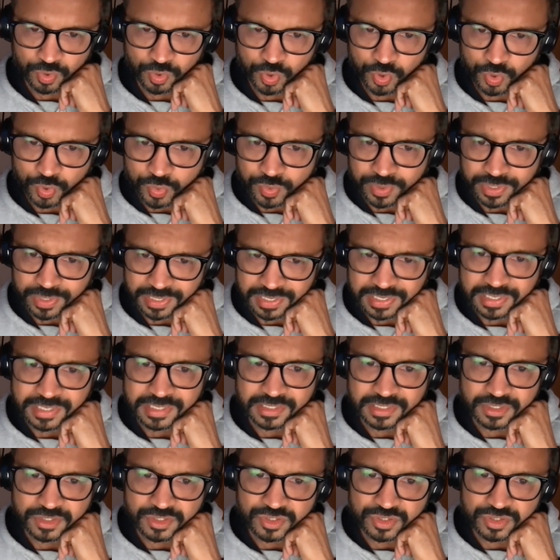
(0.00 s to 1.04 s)
who
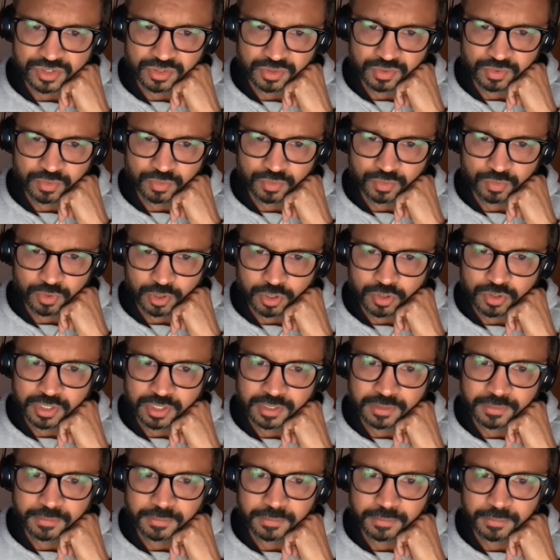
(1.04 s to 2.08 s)
is
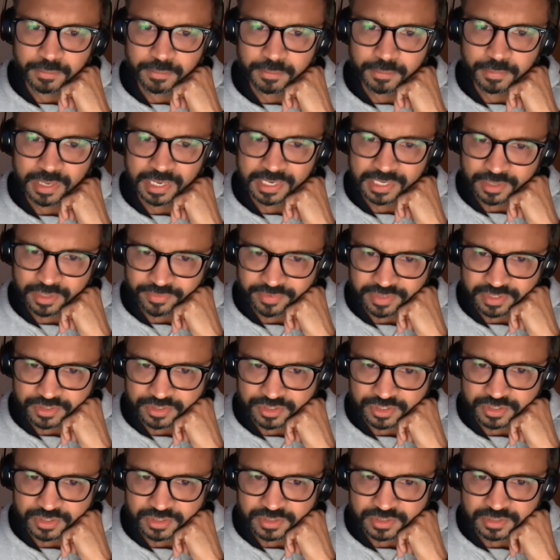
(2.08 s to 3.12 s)
Roland
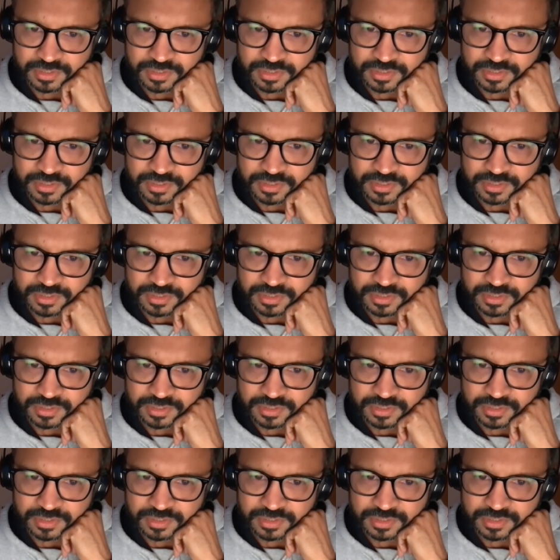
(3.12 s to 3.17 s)
Pankewich?